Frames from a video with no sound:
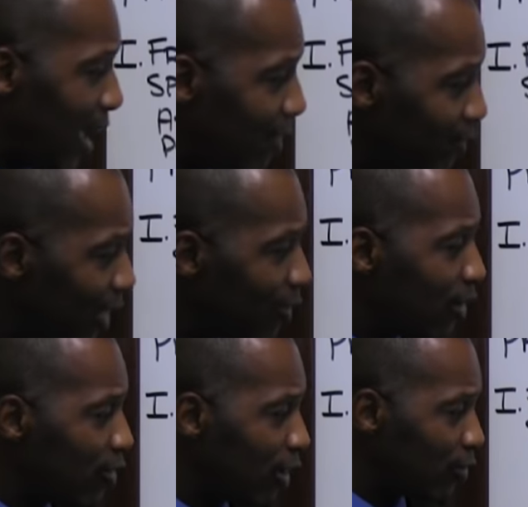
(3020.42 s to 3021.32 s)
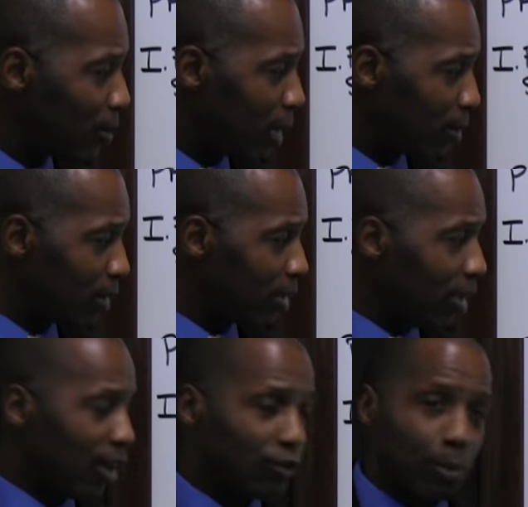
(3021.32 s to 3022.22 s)
And then the tenth Amendment
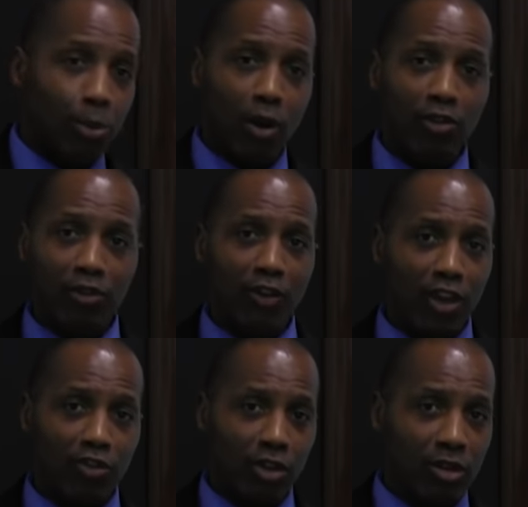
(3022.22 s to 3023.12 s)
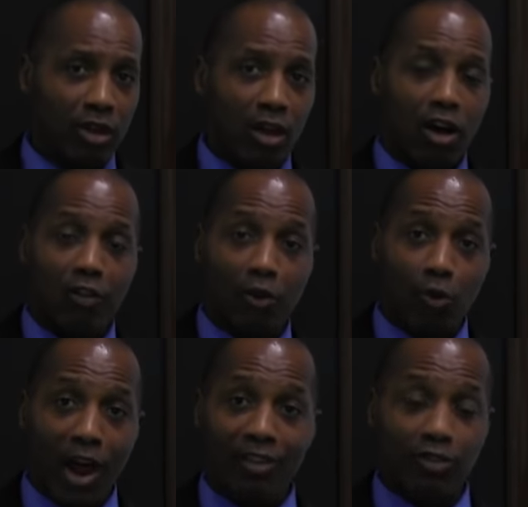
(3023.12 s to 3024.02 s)
is the preservation of the
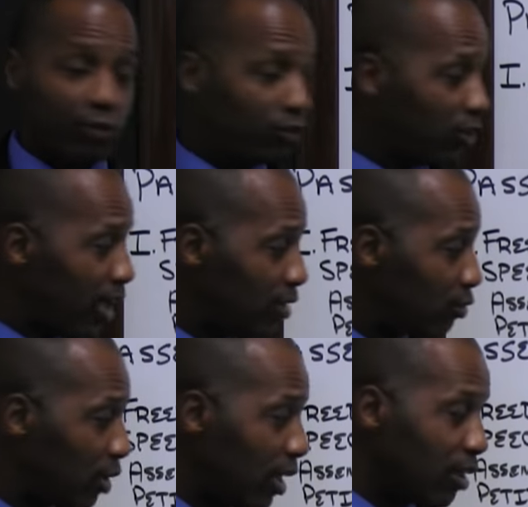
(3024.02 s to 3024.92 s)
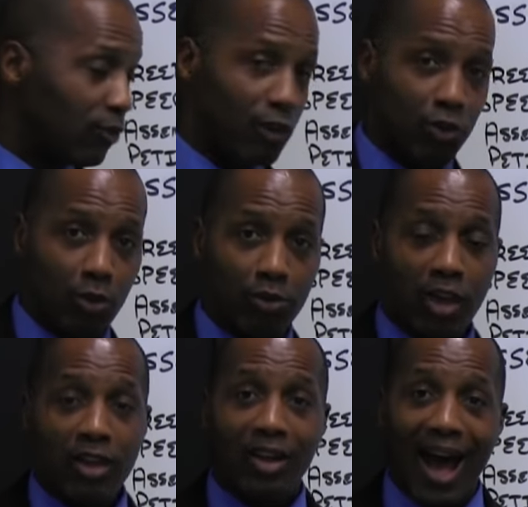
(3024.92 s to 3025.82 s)
rights of states and individuals.
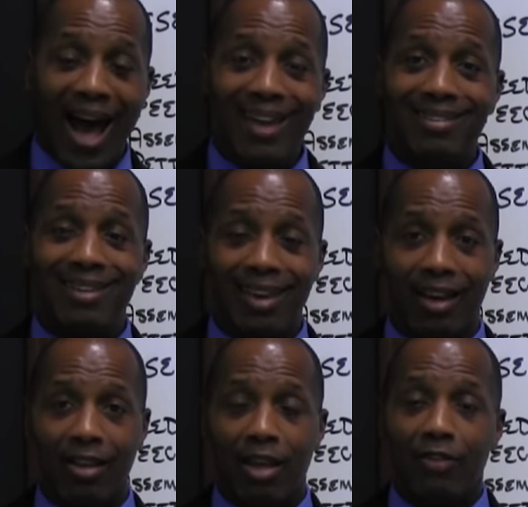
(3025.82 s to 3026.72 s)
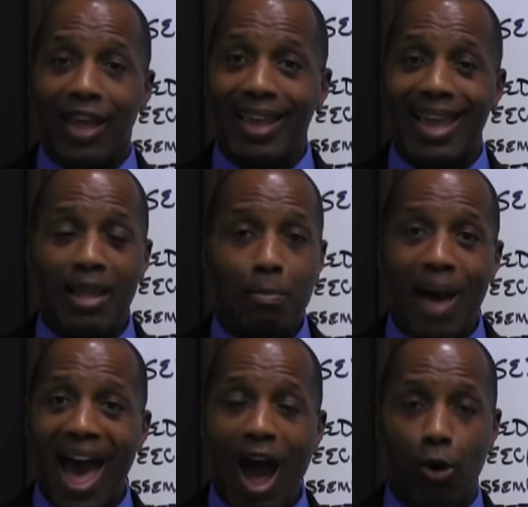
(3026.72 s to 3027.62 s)
The idea that any
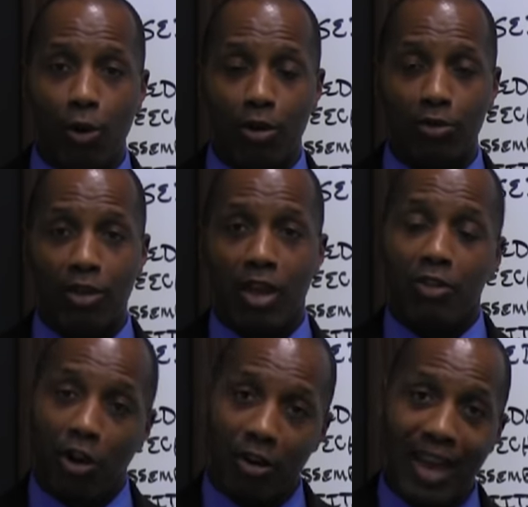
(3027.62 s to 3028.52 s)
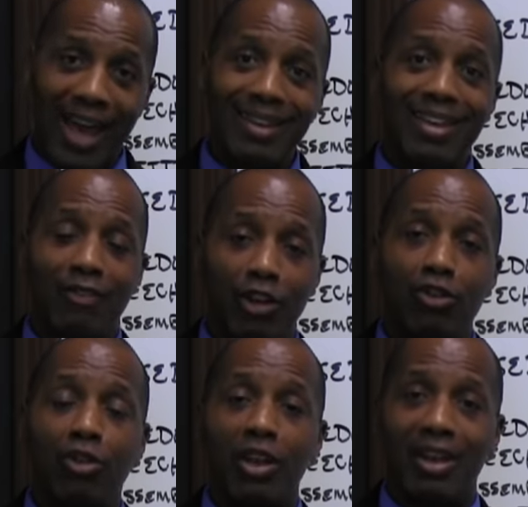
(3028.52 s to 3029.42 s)
powers that are not given
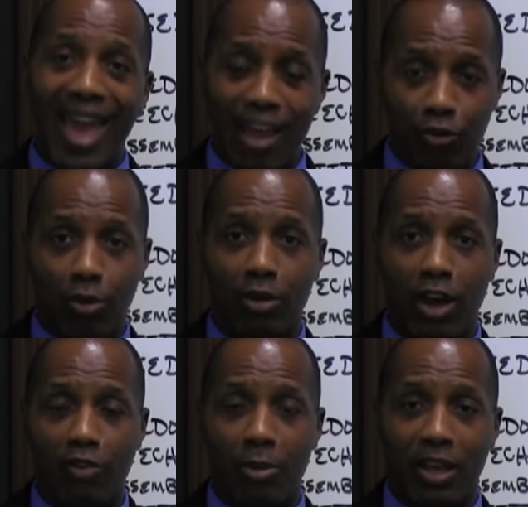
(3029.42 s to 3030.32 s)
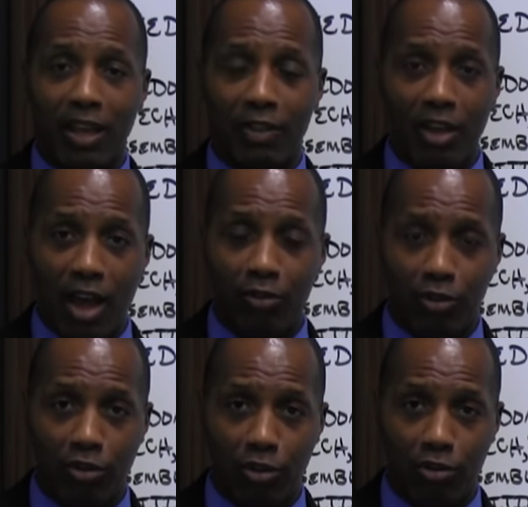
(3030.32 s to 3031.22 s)
to the national government in the
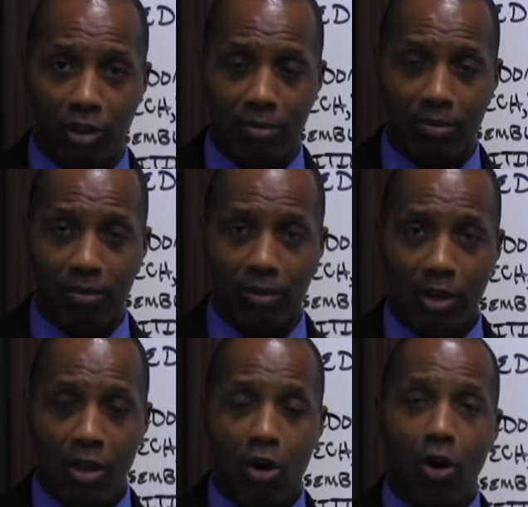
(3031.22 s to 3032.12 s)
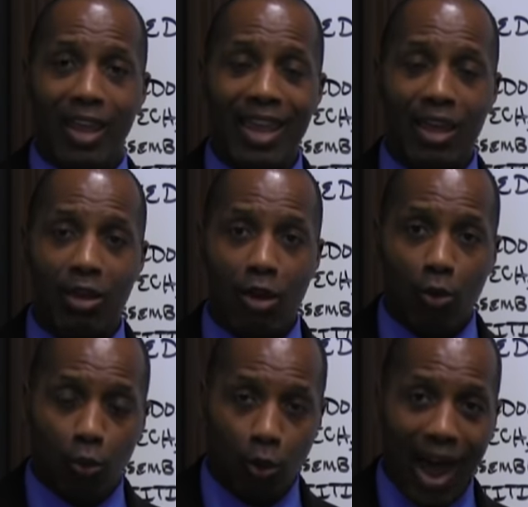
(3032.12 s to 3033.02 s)
Constitution, or any
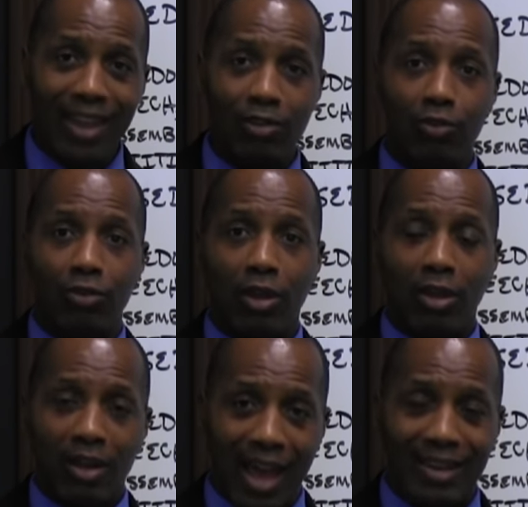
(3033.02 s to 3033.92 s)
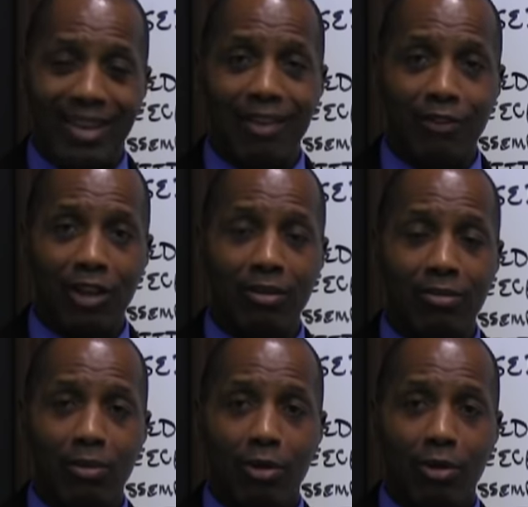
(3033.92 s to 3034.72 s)
rights not given